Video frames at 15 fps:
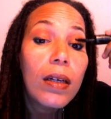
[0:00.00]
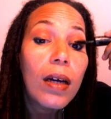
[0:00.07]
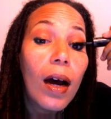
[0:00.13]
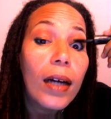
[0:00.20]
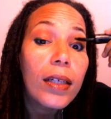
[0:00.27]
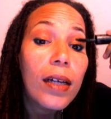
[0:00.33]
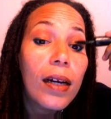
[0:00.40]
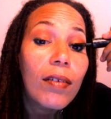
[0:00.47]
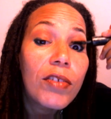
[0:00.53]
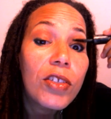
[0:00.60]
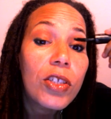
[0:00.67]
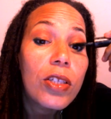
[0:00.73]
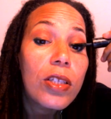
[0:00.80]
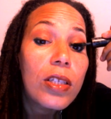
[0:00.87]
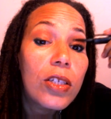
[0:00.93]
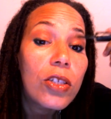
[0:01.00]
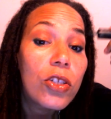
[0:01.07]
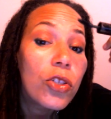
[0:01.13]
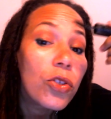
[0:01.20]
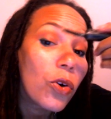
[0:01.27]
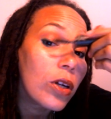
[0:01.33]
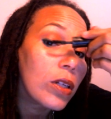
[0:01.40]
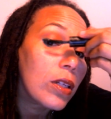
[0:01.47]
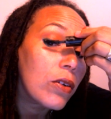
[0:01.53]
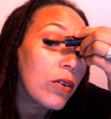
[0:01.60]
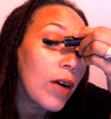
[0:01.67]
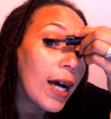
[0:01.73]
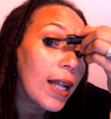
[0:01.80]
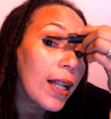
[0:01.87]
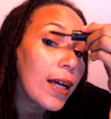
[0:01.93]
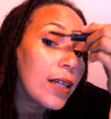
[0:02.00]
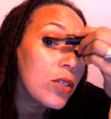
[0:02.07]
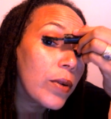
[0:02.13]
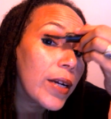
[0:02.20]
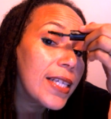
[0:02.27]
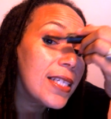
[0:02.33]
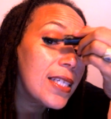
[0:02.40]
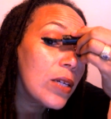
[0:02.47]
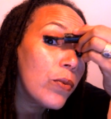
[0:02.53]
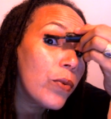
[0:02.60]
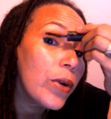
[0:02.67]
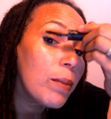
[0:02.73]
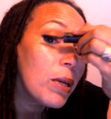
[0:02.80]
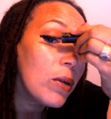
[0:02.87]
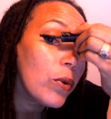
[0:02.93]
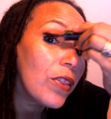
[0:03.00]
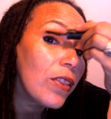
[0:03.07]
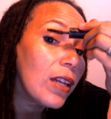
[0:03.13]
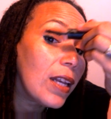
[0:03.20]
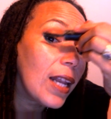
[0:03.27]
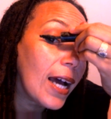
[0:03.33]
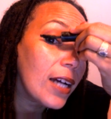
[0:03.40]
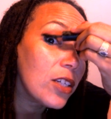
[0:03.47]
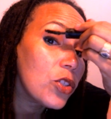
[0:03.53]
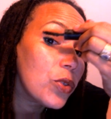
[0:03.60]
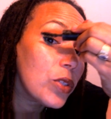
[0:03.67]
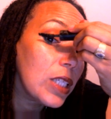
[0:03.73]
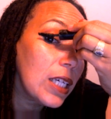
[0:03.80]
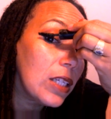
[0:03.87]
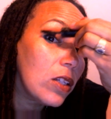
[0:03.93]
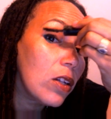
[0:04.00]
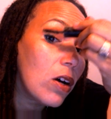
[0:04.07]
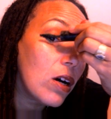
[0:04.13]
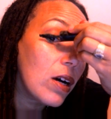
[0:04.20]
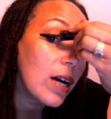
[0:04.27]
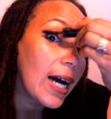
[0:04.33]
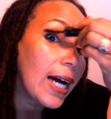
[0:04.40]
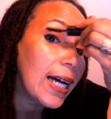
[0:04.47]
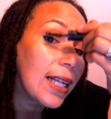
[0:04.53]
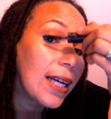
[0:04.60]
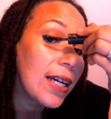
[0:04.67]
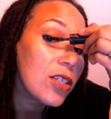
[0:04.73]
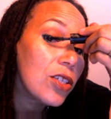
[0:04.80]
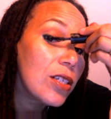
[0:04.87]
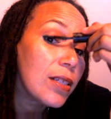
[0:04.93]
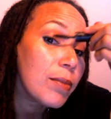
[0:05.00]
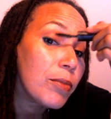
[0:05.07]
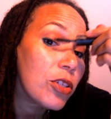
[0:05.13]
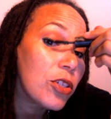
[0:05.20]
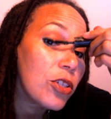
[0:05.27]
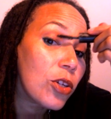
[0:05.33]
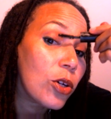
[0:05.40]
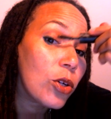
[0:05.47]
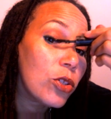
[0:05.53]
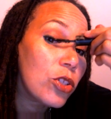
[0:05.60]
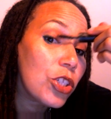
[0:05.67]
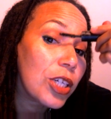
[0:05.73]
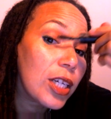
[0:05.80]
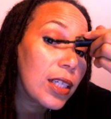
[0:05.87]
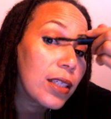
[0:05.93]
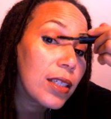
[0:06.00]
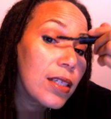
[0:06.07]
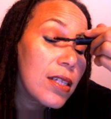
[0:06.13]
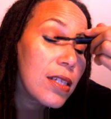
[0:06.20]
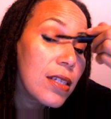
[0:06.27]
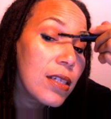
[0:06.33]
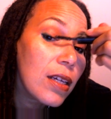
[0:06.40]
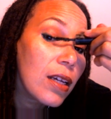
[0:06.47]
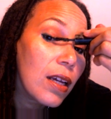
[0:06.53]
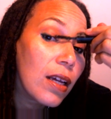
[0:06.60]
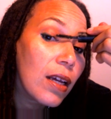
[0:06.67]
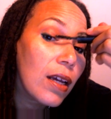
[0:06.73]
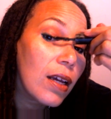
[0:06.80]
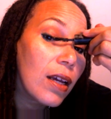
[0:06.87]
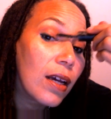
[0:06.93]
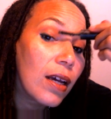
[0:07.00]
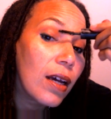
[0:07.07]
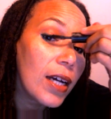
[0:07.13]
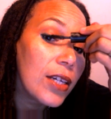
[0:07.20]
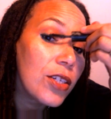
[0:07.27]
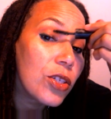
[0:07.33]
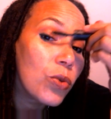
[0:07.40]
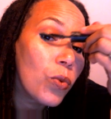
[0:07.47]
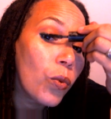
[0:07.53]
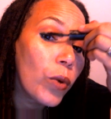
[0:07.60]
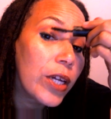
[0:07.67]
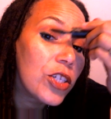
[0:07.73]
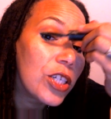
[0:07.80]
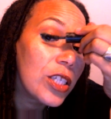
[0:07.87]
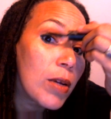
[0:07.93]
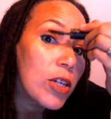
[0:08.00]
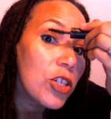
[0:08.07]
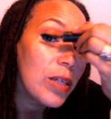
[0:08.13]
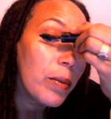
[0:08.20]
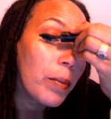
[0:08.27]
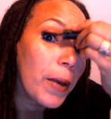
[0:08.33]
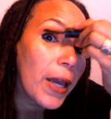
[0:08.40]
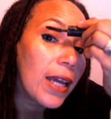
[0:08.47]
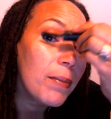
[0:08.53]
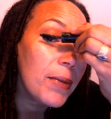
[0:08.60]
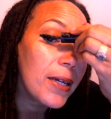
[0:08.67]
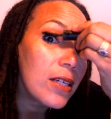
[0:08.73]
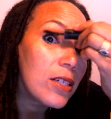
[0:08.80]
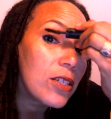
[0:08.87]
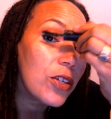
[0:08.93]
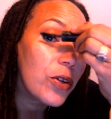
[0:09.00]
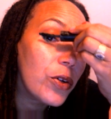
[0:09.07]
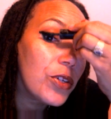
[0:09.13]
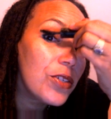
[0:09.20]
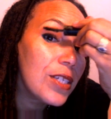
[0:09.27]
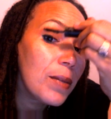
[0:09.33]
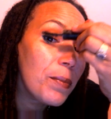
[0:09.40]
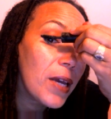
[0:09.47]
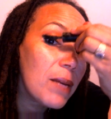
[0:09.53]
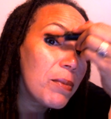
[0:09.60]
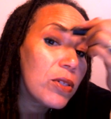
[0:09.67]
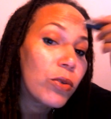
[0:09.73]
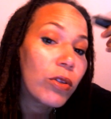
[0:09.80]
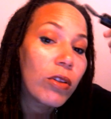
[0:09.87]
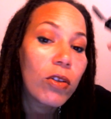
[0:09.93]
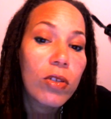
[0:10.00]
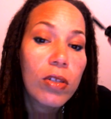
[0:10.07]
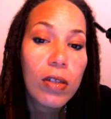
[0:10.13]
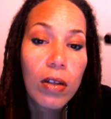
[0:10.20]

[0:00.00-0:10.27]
I have just these short little eyelashes. When I see women with naturally long eyelashes, I'm so jealous. I just wish, especially babies. You know, you see babies with those